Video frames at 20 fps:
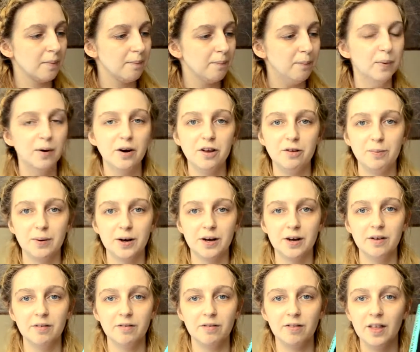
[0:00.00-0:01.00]
but it's
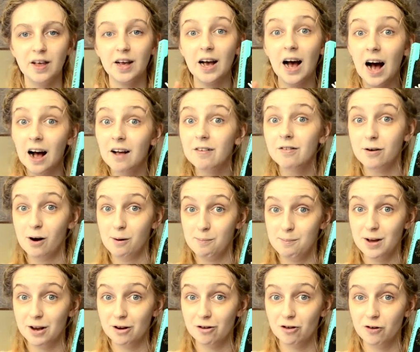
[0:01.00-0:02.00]
because it has got
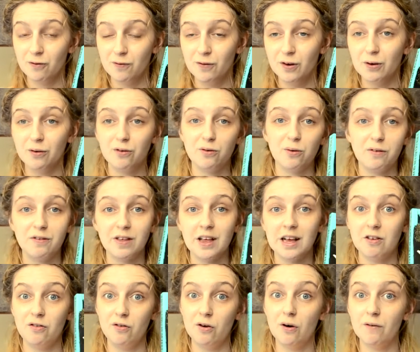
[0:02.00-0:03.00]
mixed reviews, so I feel like
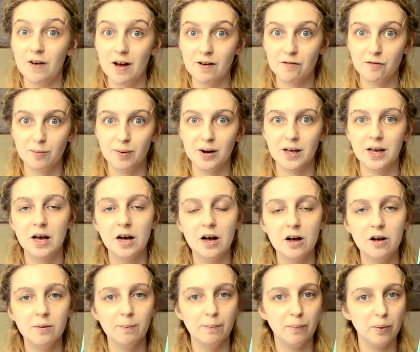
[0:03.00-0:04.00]
it's not for everybody.
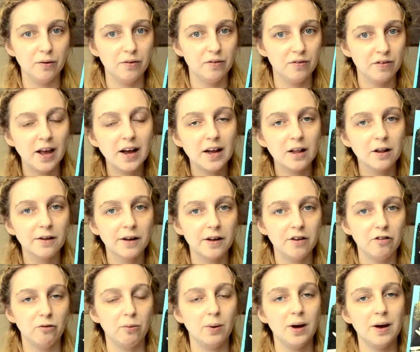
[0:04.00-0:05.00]
But take a look
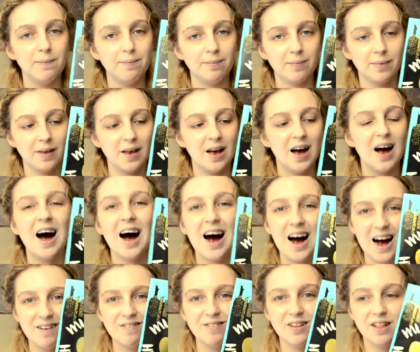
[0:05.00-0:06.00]
into it.
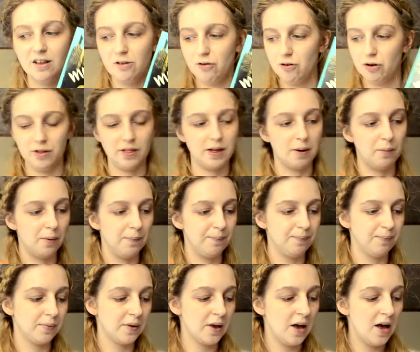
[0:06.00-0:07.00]
I really enjoyed that one.
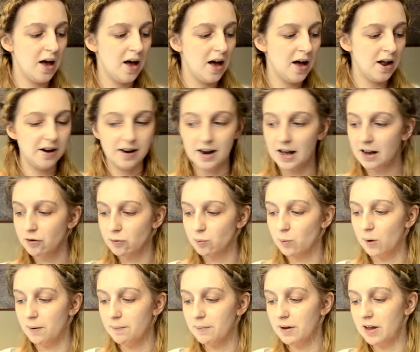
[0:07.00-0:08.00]
Next
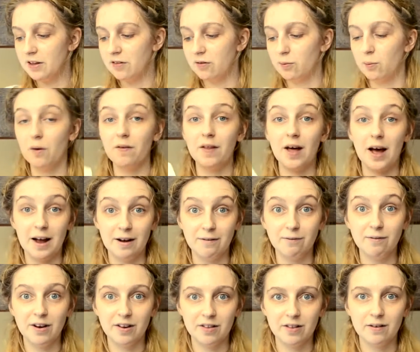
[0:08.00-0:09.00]
one is one that I
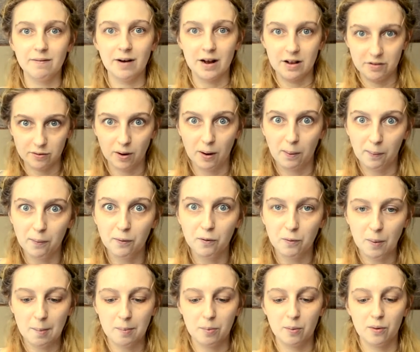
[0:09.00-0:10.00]
recently read, so I will
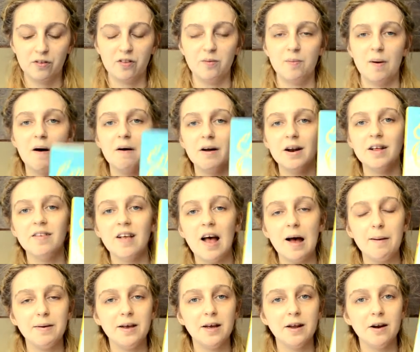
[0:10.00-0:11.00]
remember what it's about, and it's
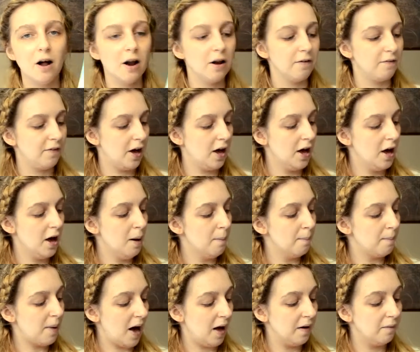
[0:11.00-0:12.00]
Emmy and Oliver
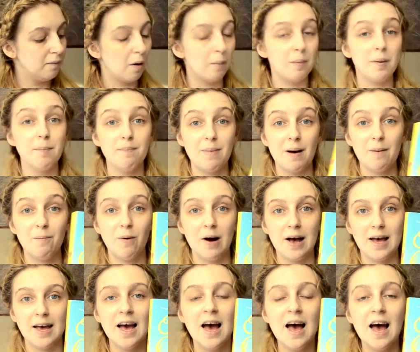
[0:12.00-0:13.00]
by Robin Benway.